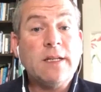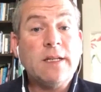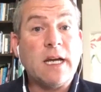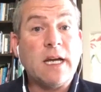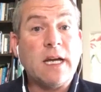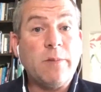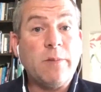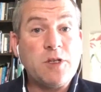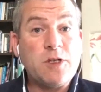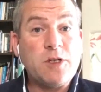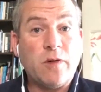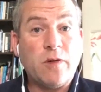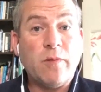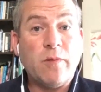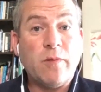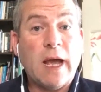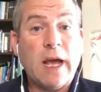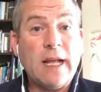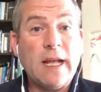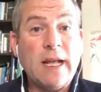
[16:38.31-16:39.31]
time with your
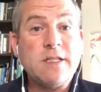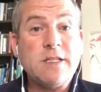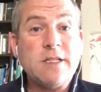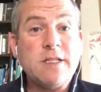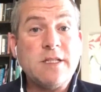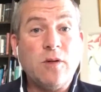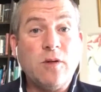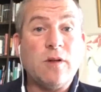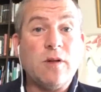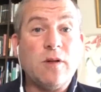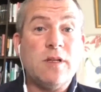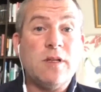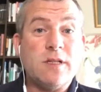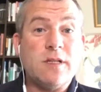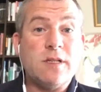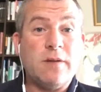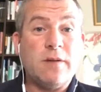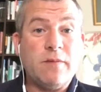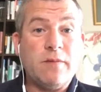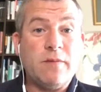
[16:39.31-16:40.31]
aunts and
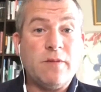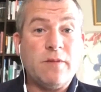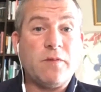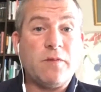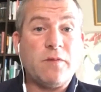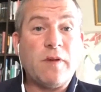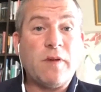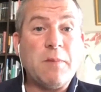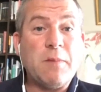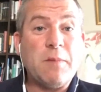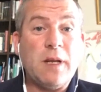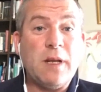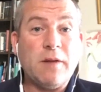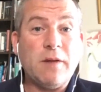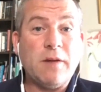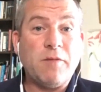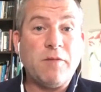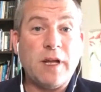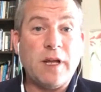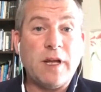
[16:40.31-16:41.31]
uncles and
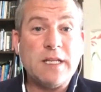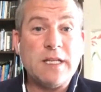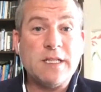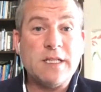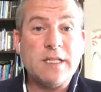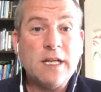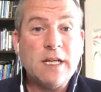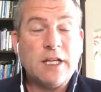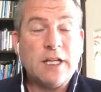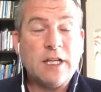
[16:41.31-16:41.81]
family and friends,